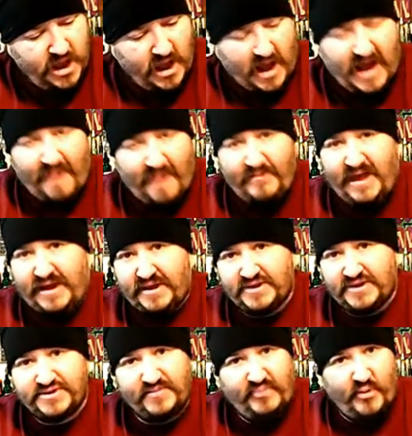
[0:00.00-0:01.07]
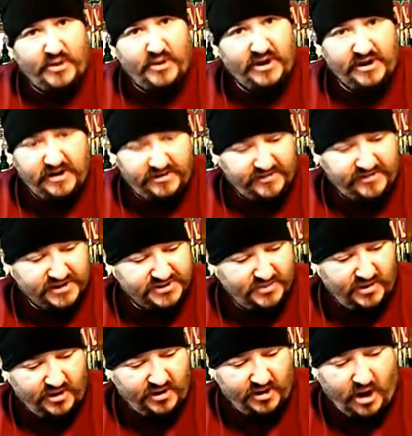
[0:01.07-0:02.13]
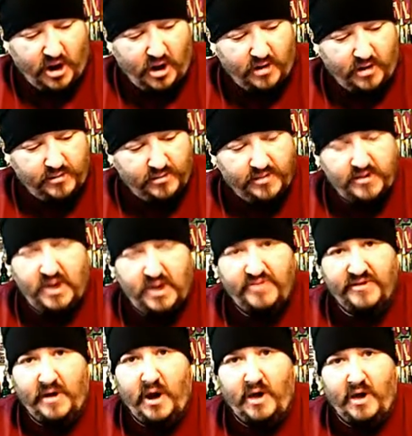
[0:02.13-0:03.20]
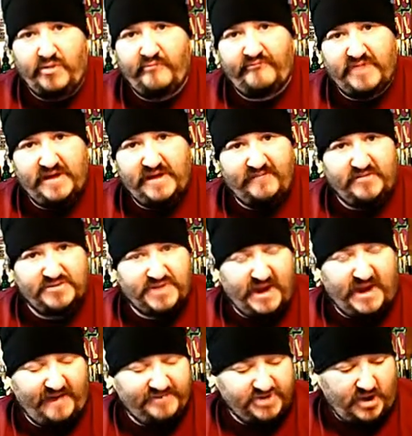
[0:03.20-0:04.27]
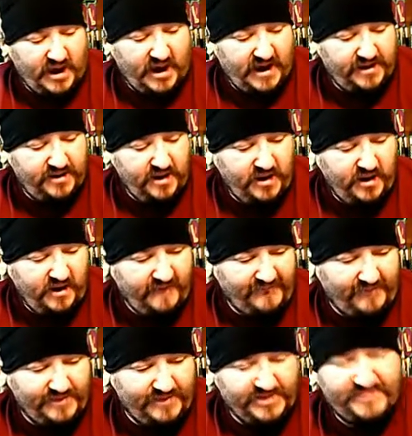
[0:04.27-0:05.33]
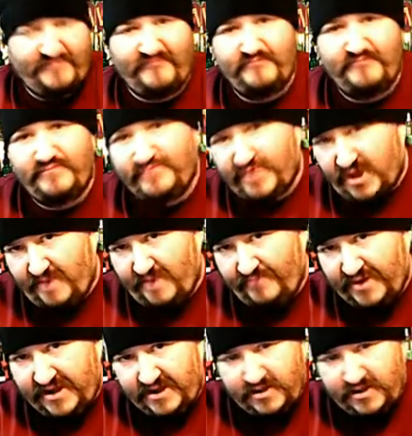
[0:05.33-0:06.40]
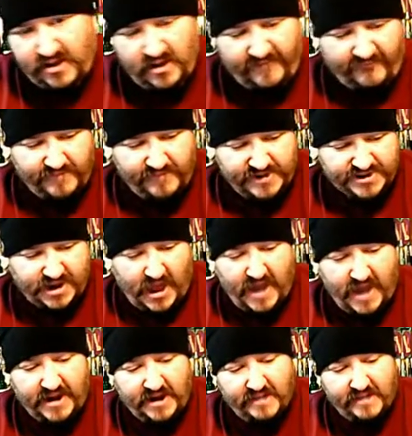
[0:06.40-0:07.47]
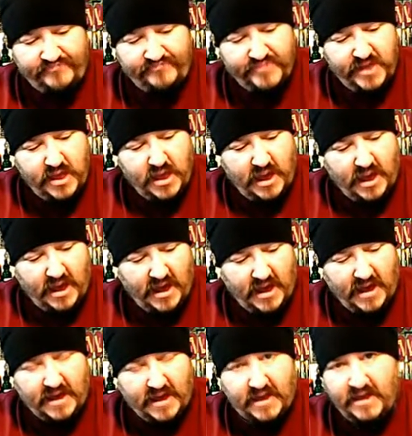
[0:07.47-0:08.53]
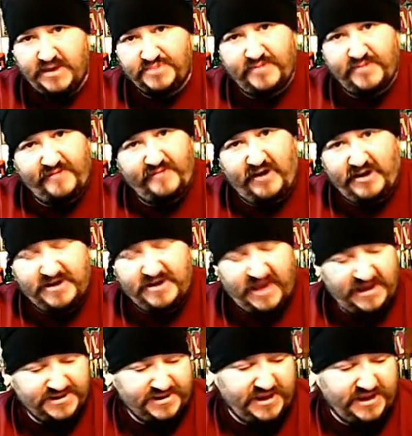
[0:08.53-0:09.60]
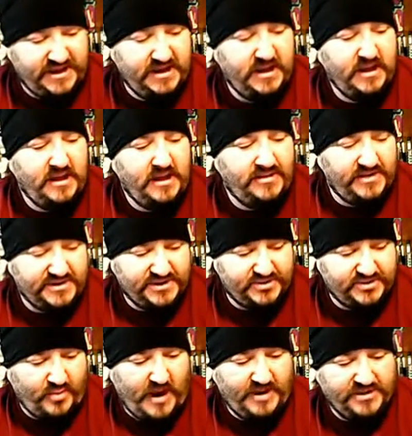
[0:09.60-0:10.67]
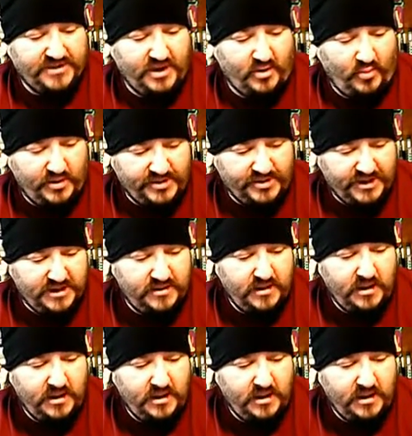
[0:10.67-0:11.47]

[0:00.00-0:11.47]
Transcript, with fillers: I'm not disappointed at this one at all. The, all the flavors that I've tried from this company, from this lineup, uh, has been very tasty. This is right there with it.